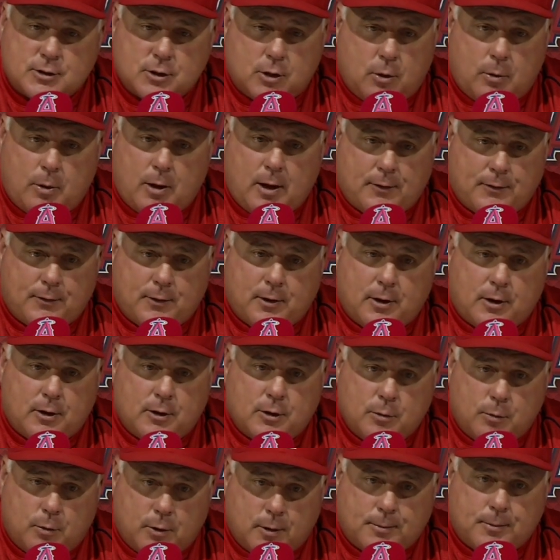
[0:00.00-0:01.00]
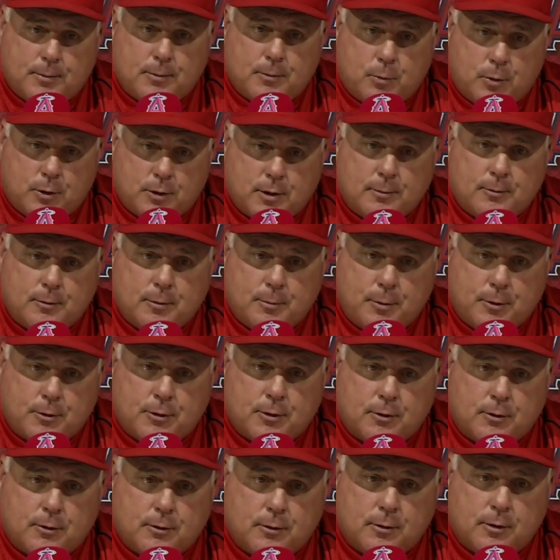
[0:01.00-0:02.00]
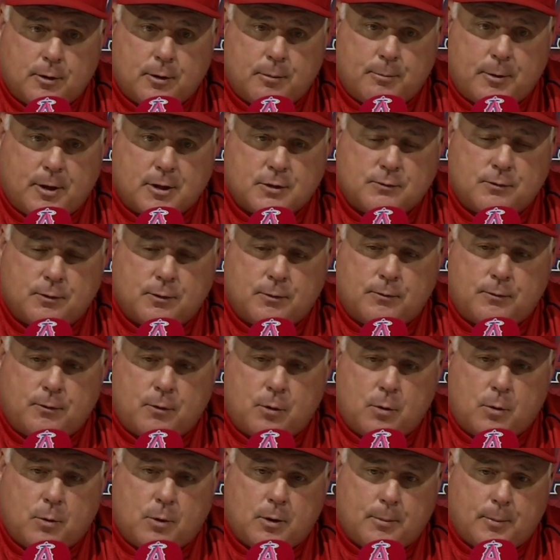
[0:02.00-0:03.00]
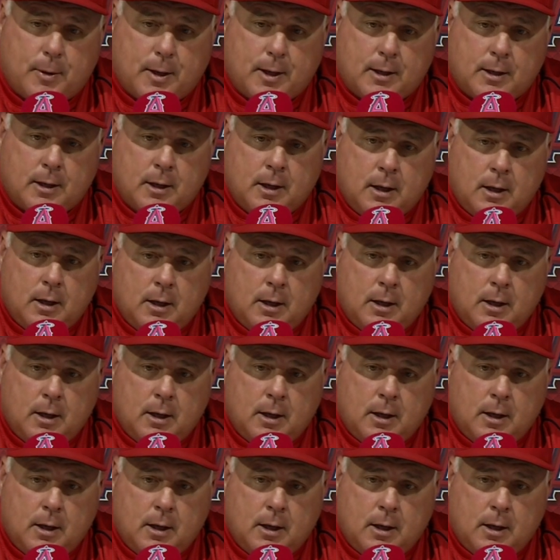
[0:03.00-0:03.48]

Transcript: to go out there and you want want them to put their, their best foot forward. But